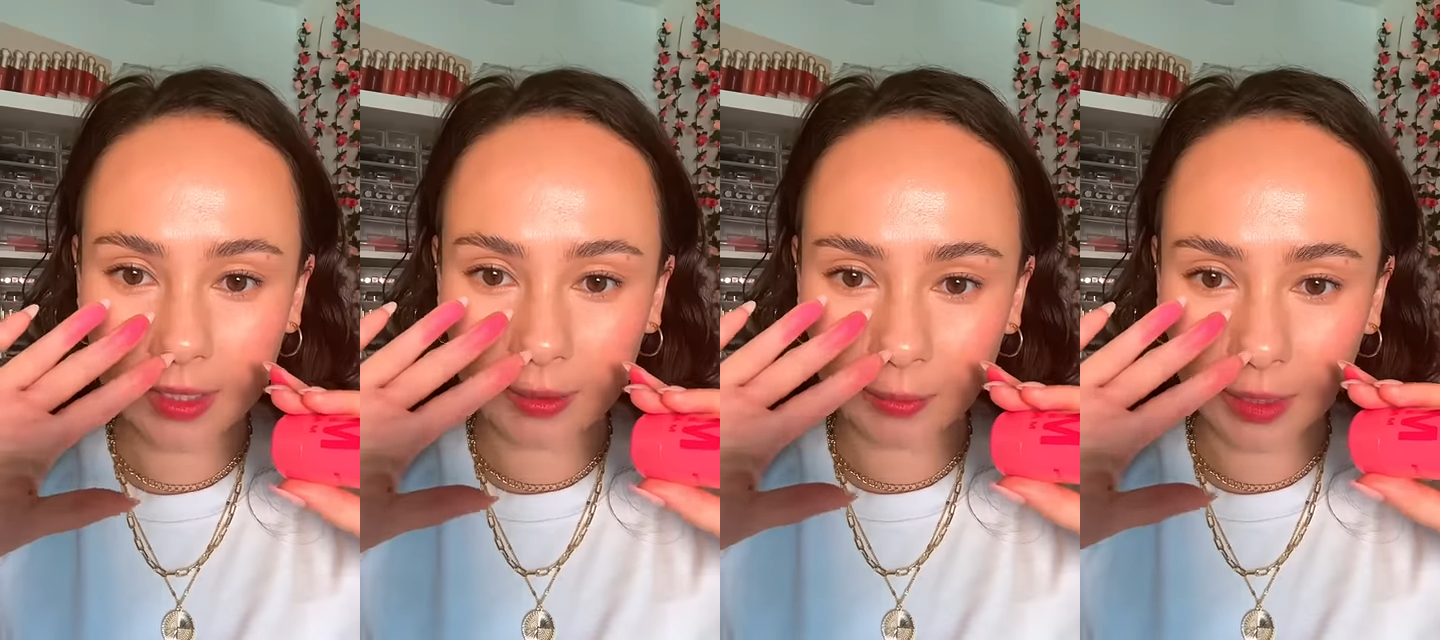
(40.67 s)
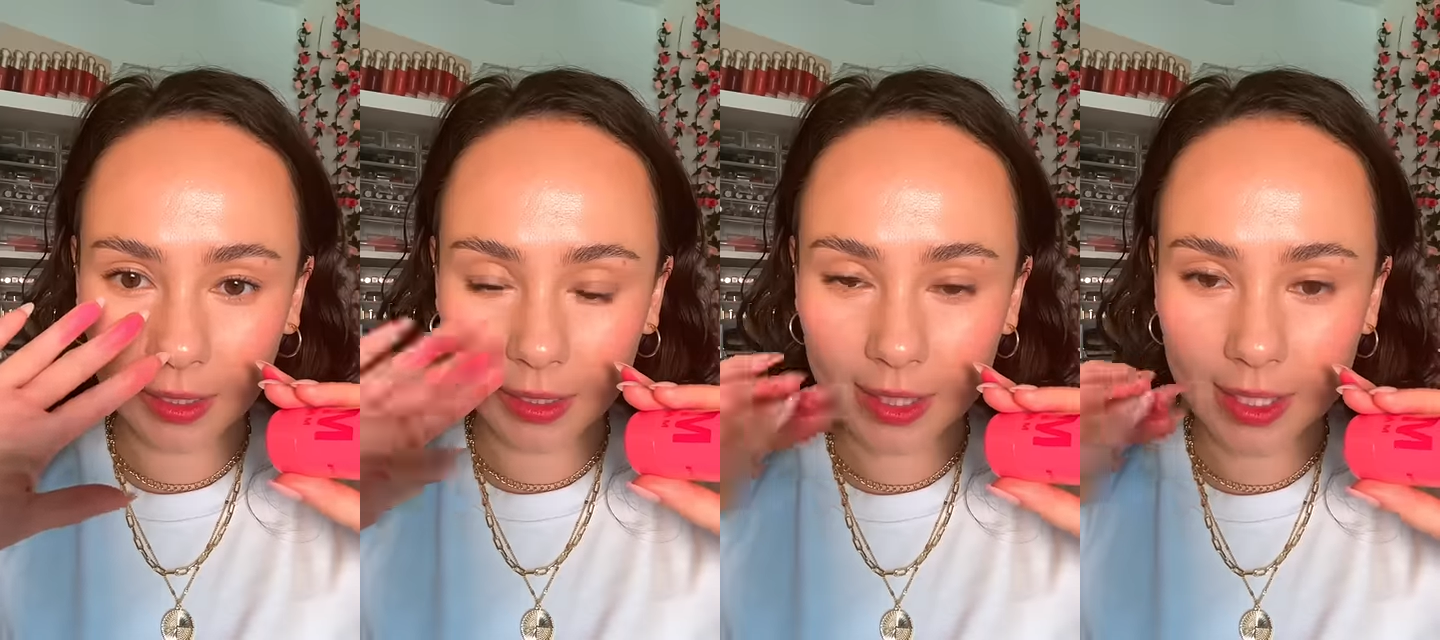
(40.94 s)

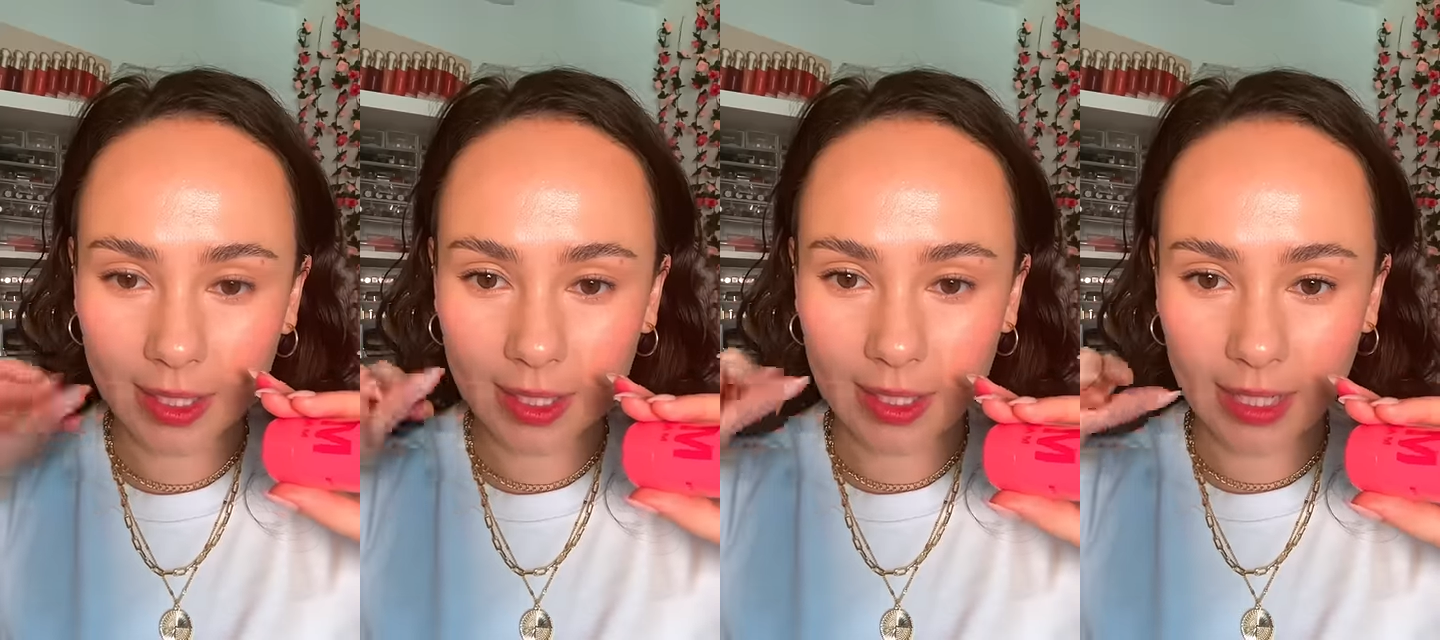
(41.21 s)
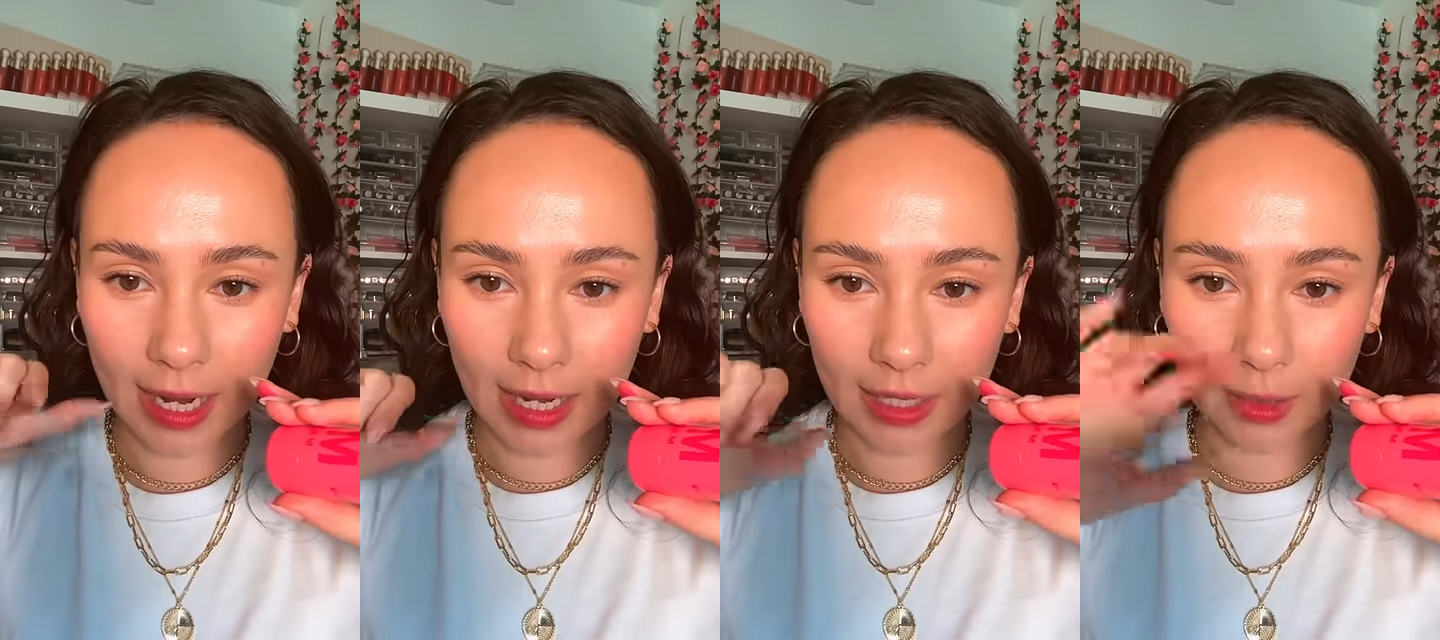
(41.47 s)
completely
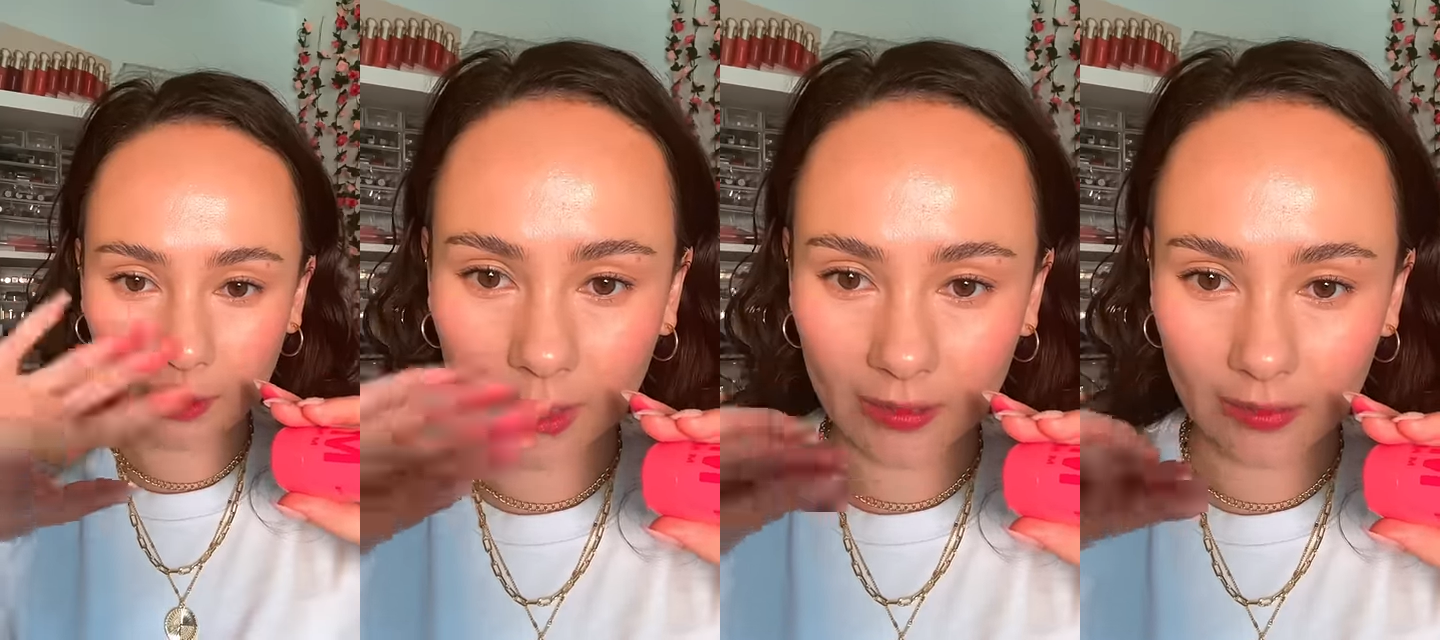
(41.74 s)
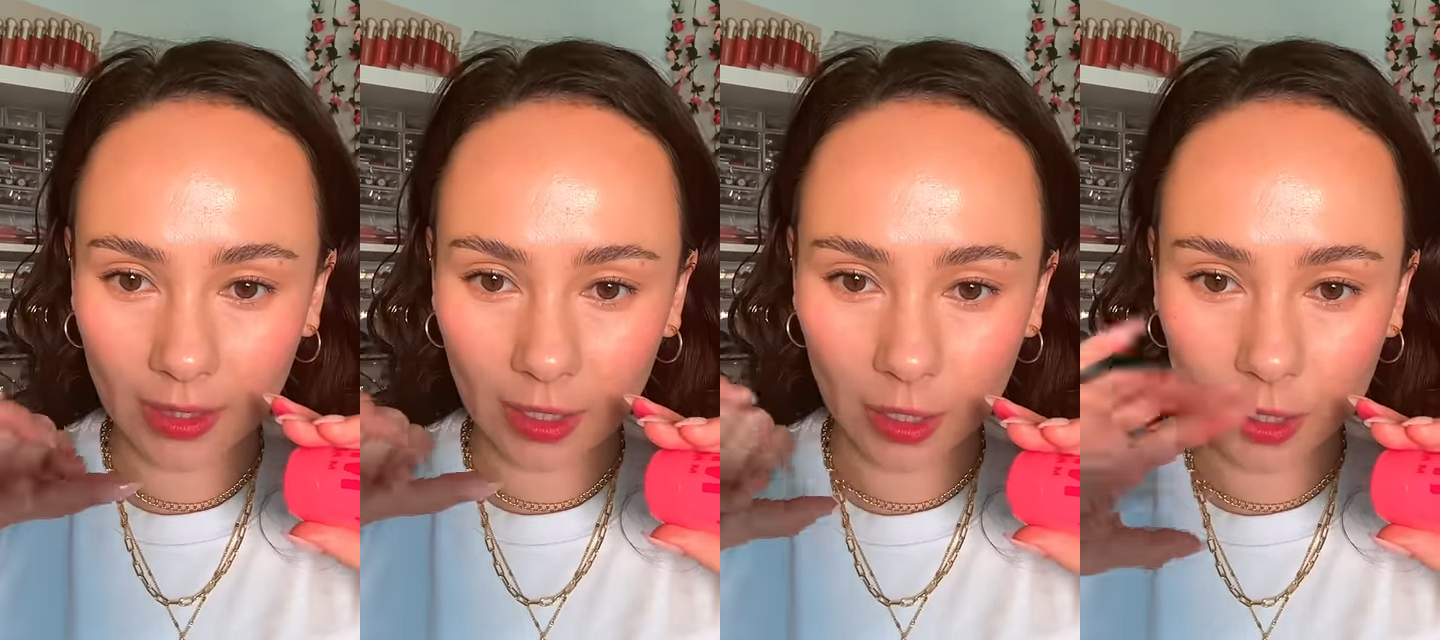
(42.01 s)
stained my
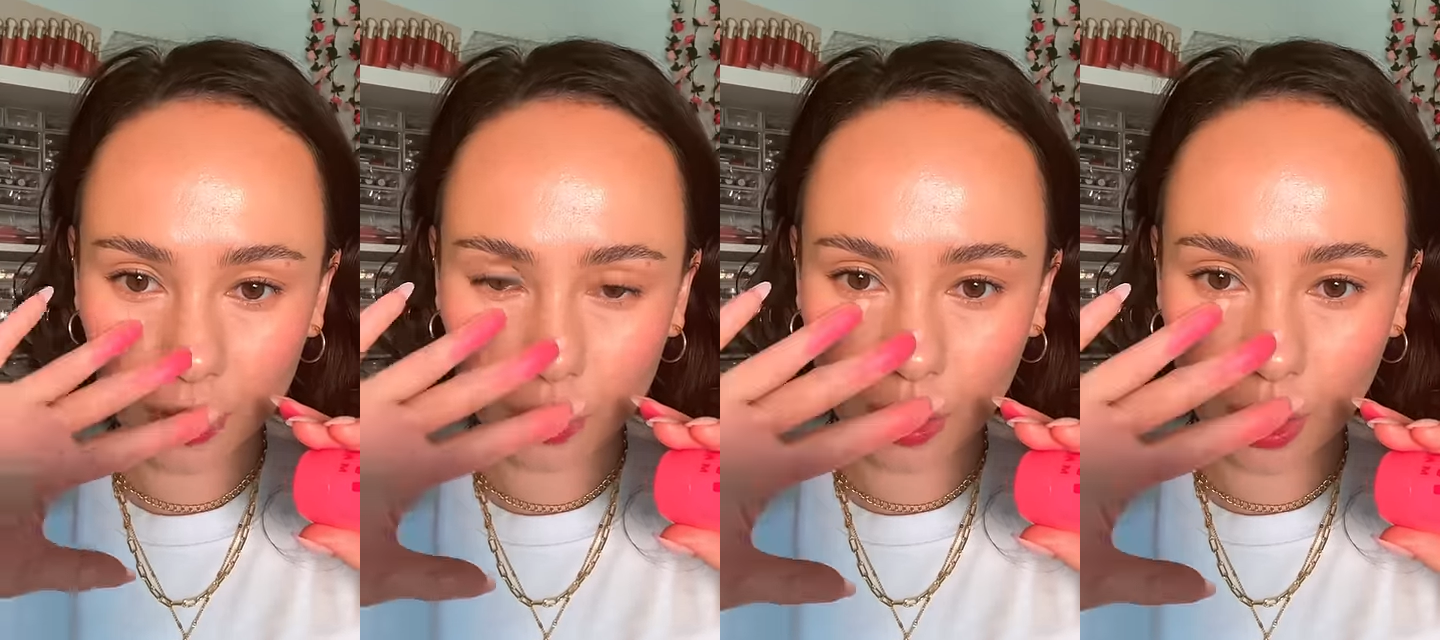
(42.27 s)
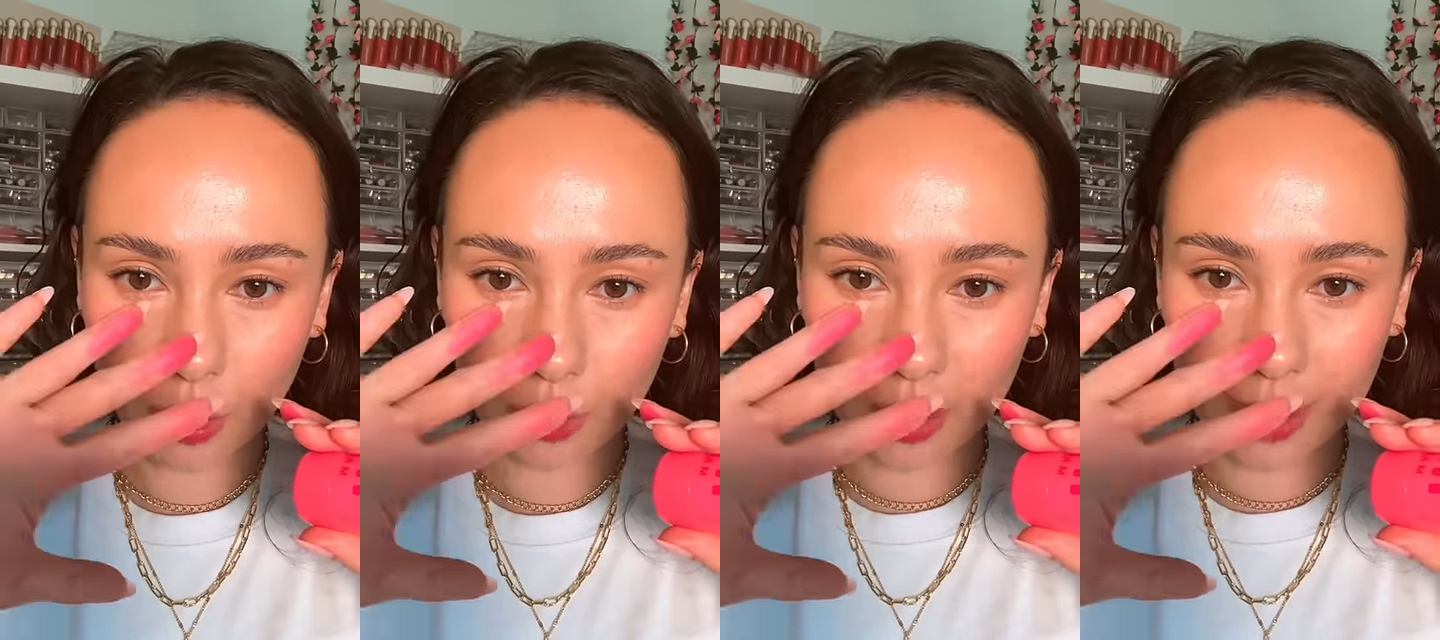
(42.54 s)
fingers though.